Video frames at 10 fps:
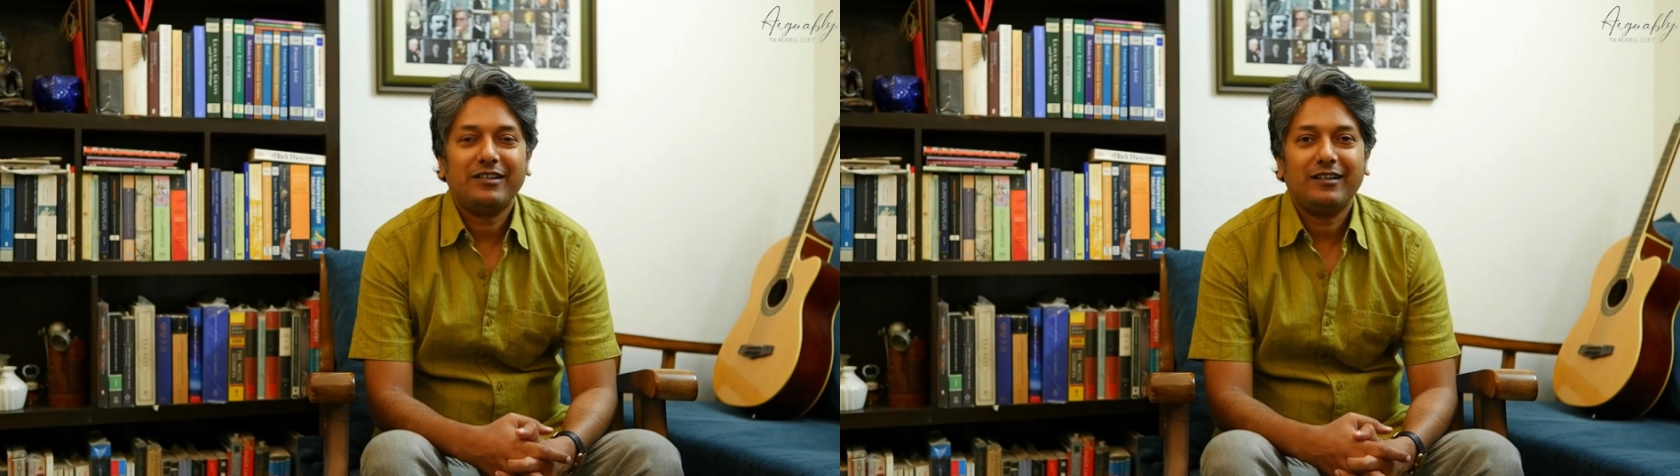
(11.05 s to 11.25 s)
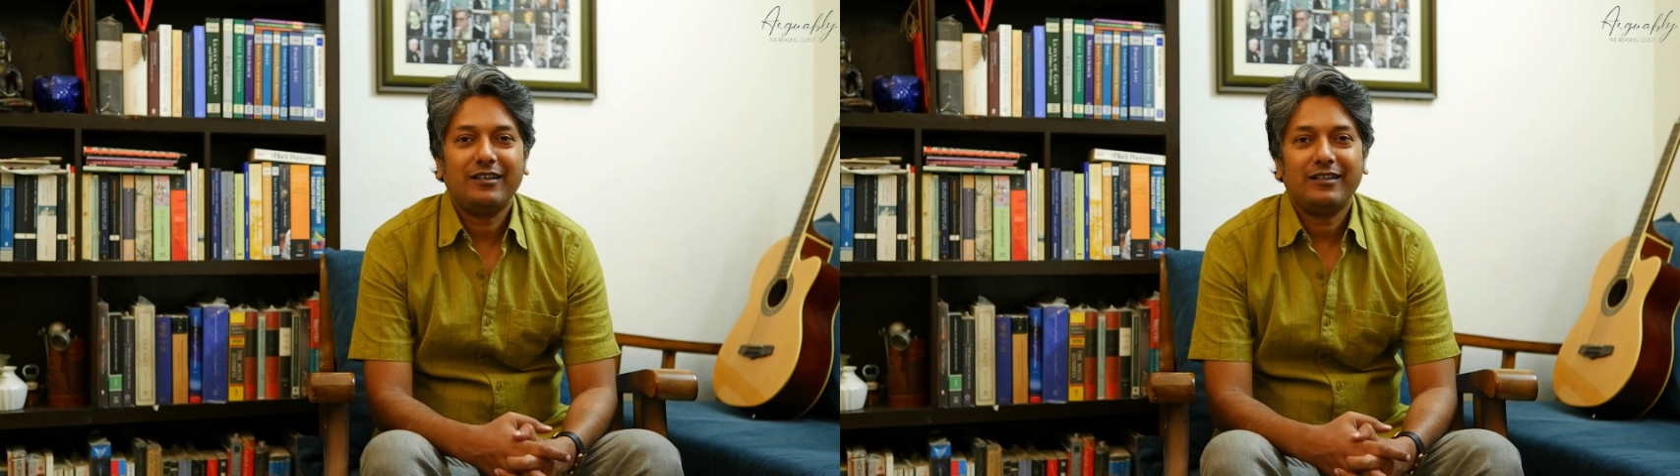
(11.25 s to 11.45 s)

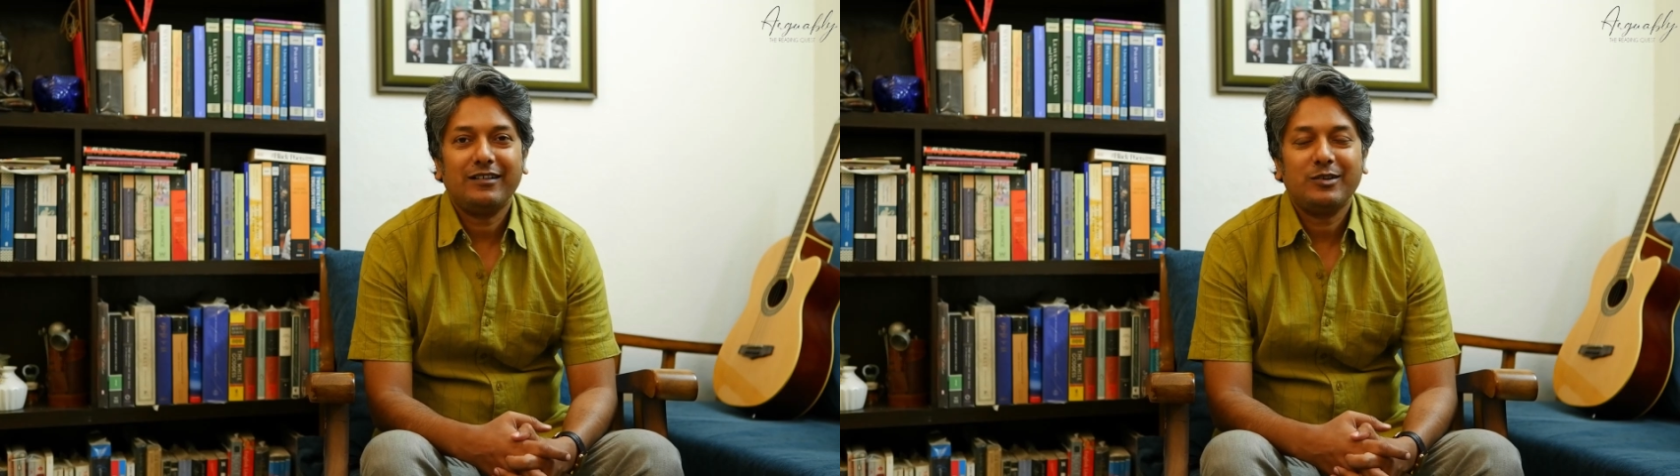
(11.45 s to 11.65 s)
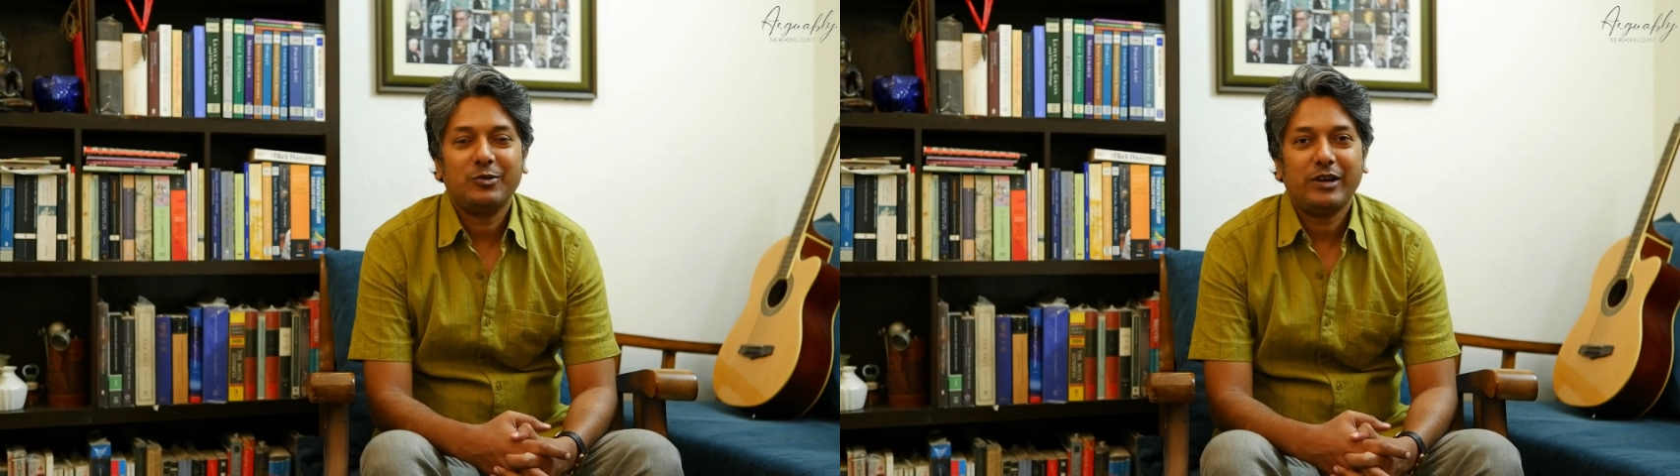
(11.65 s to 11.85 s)

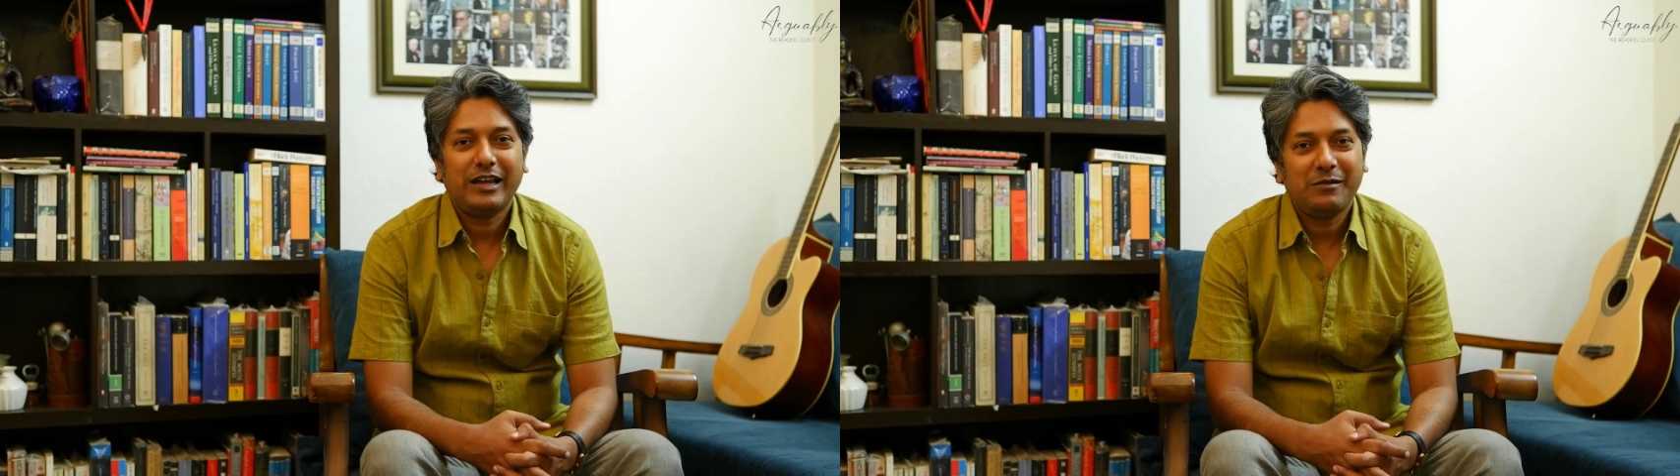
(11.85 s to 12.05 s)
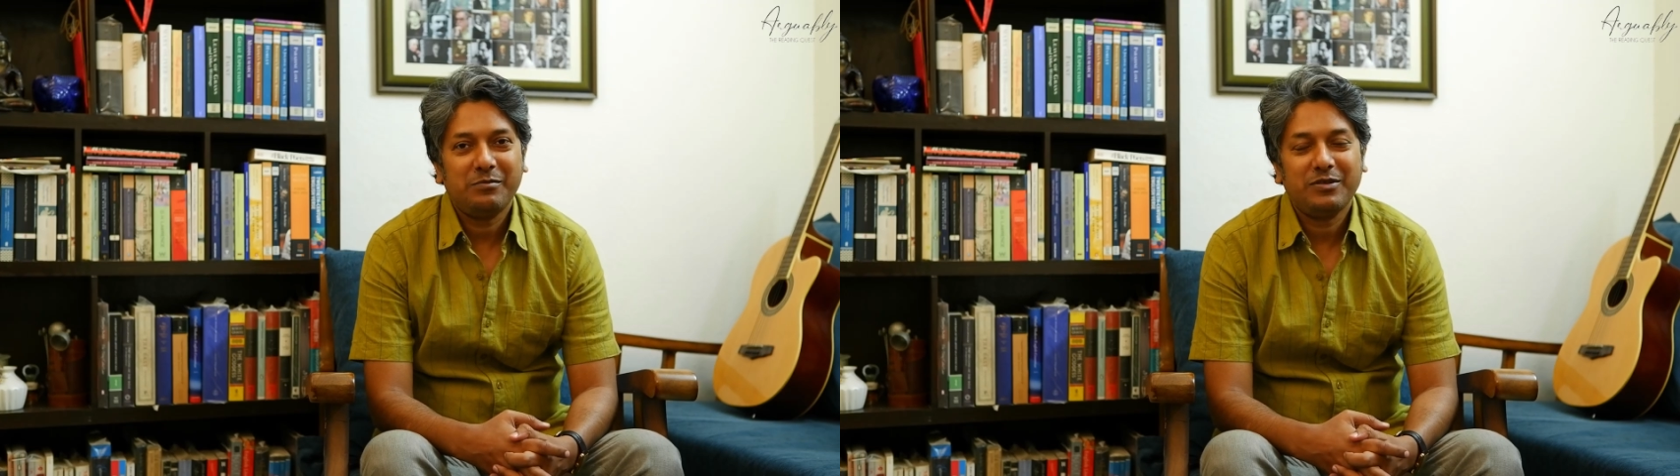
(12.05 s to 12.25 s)
to
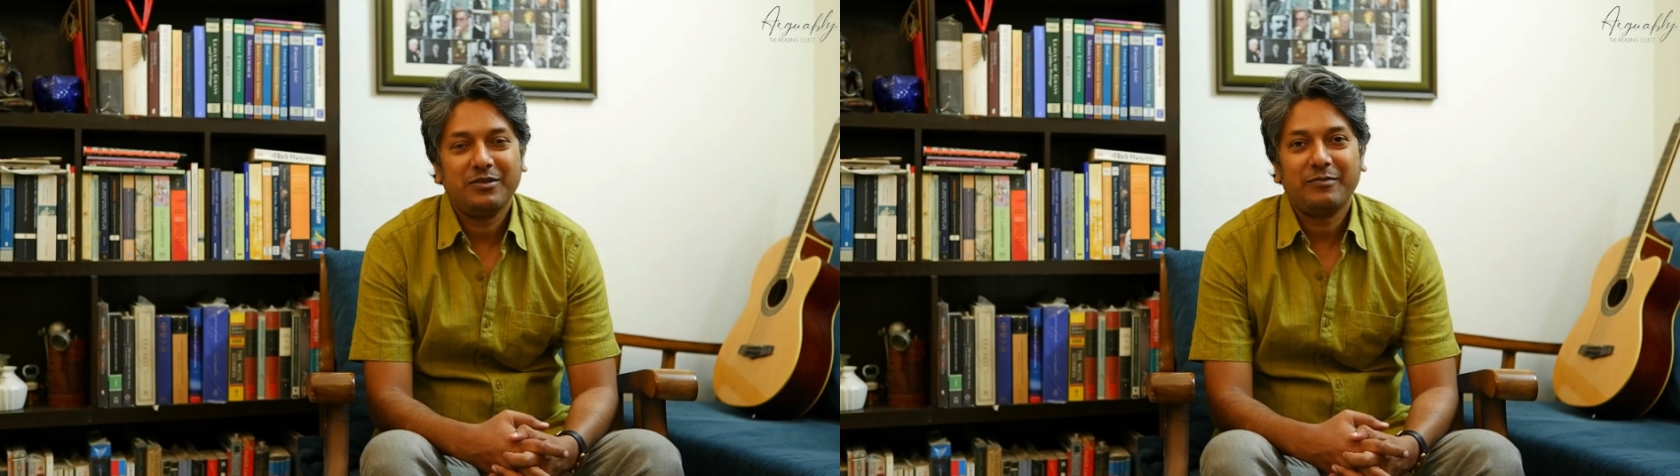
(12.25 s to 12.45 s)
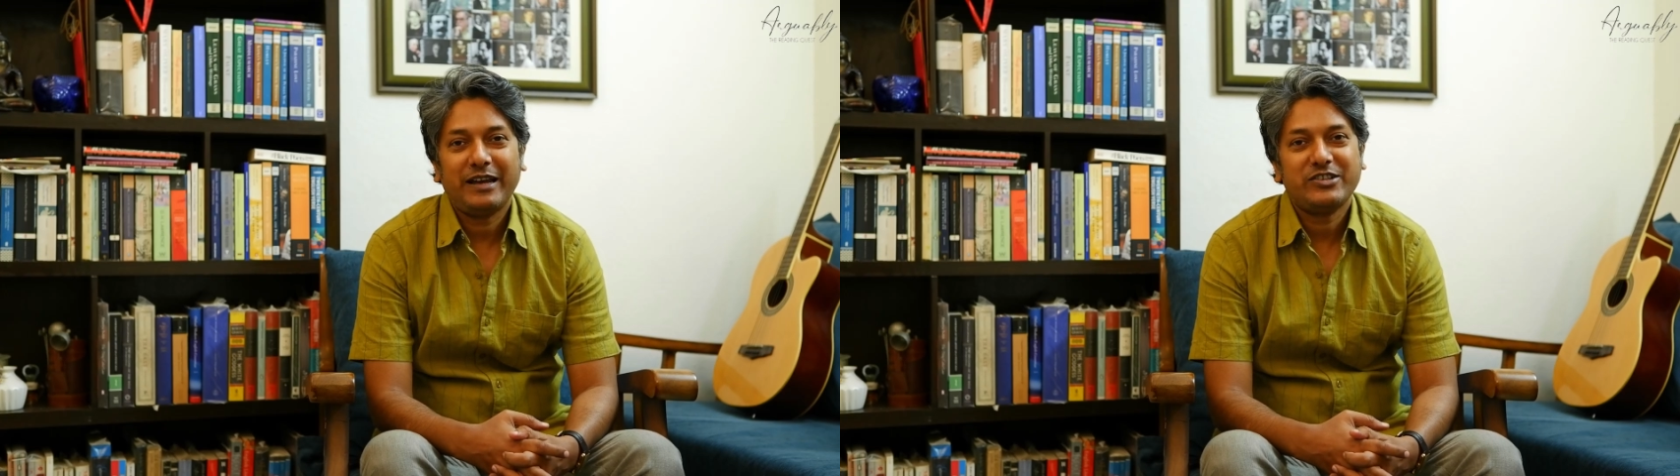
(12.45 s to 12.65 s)
help
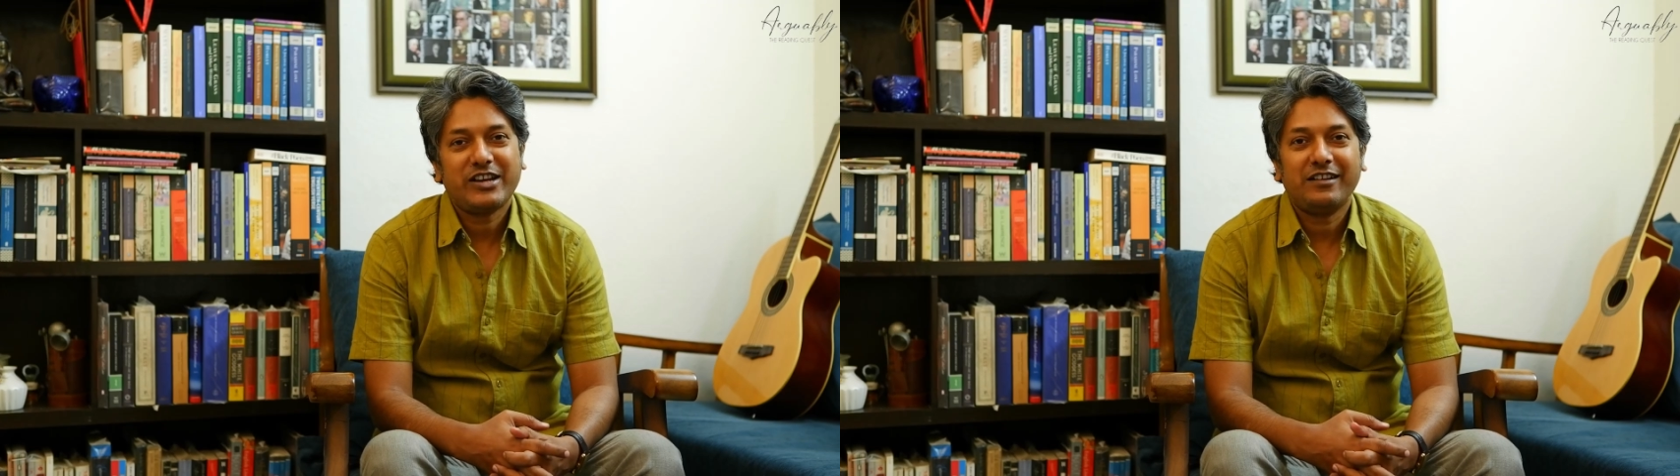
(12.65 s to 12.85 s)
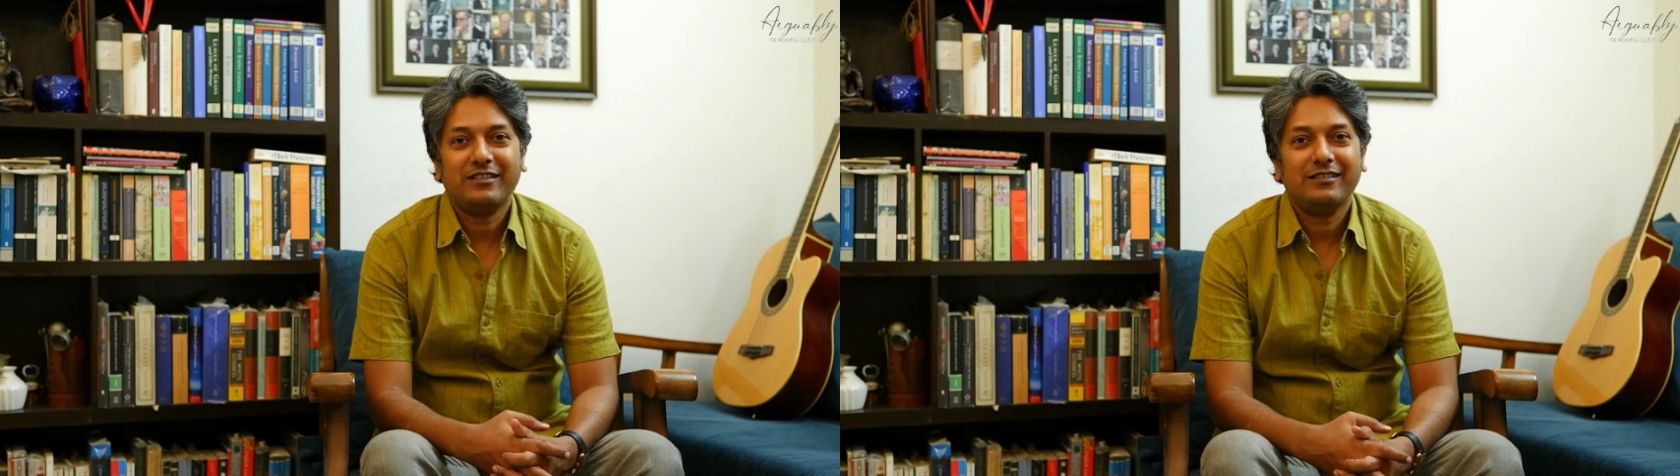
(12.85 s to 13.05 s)
my
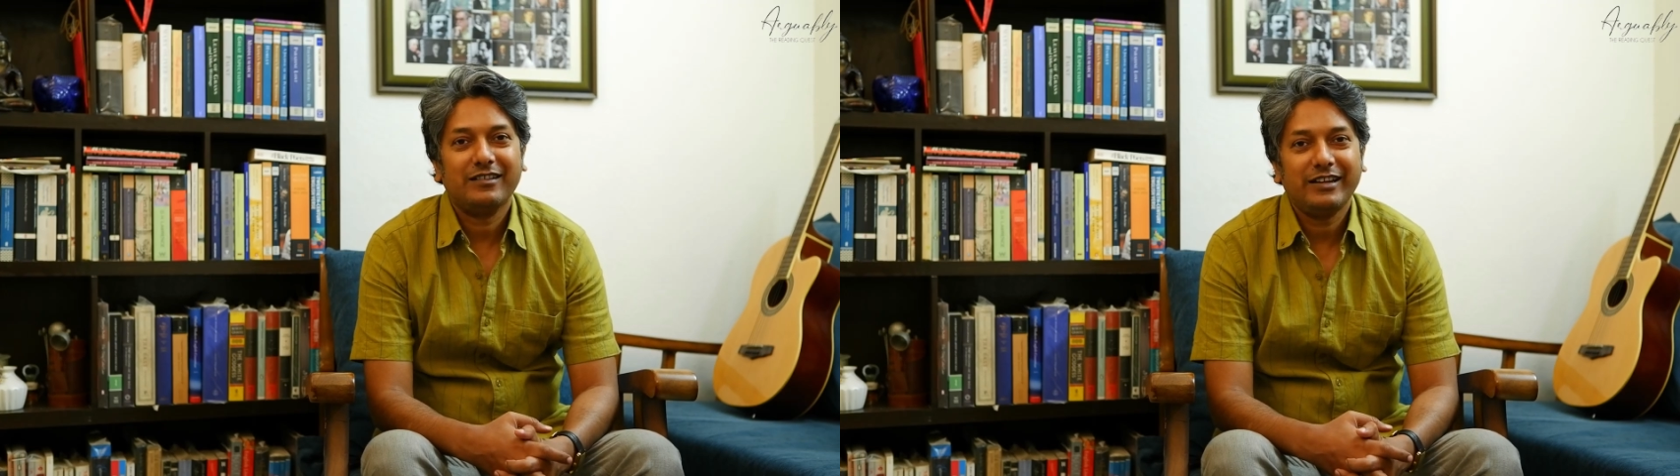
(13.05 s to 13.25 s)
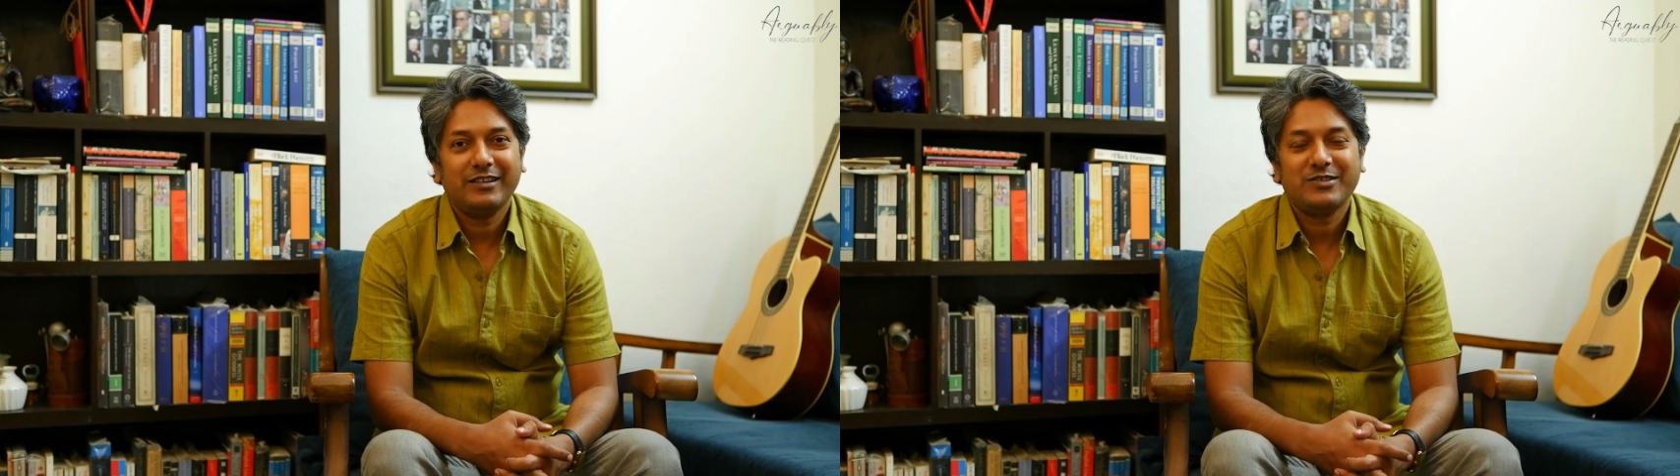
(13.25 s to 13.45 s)
channel
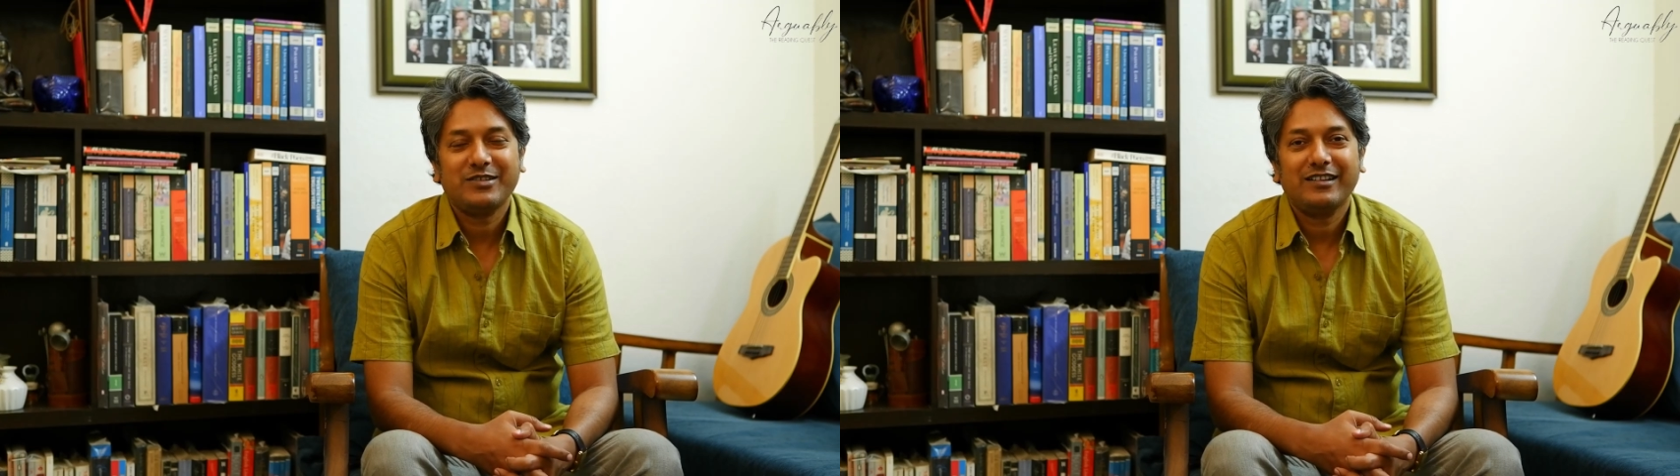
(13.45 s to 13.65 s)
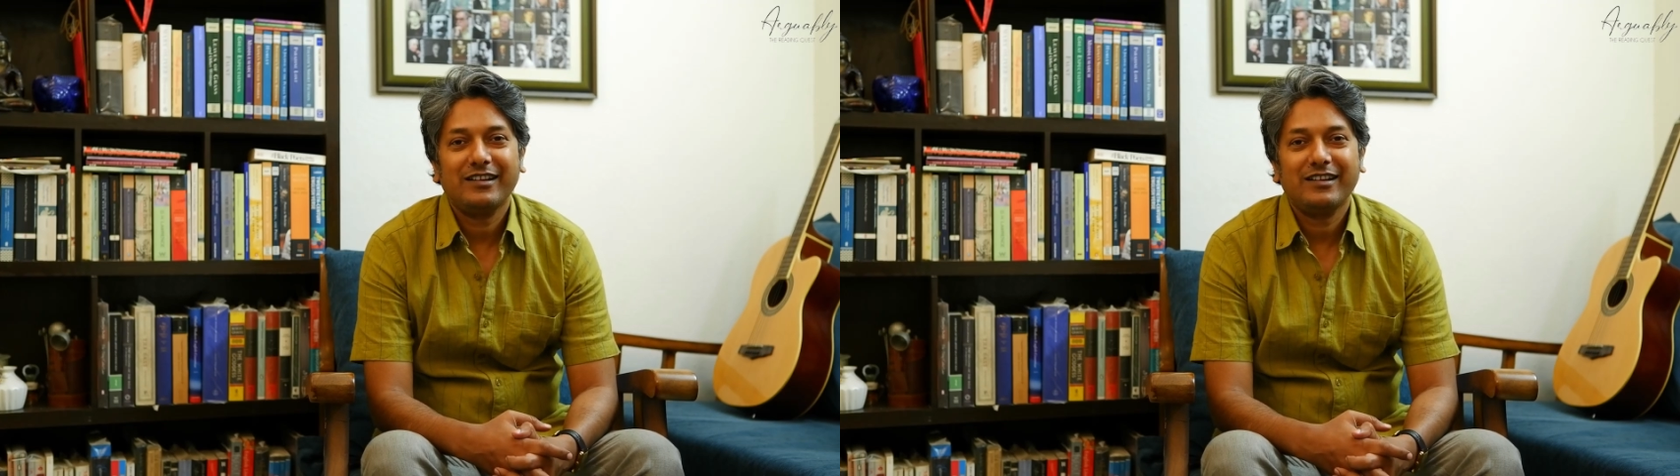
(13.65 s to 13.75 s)
reach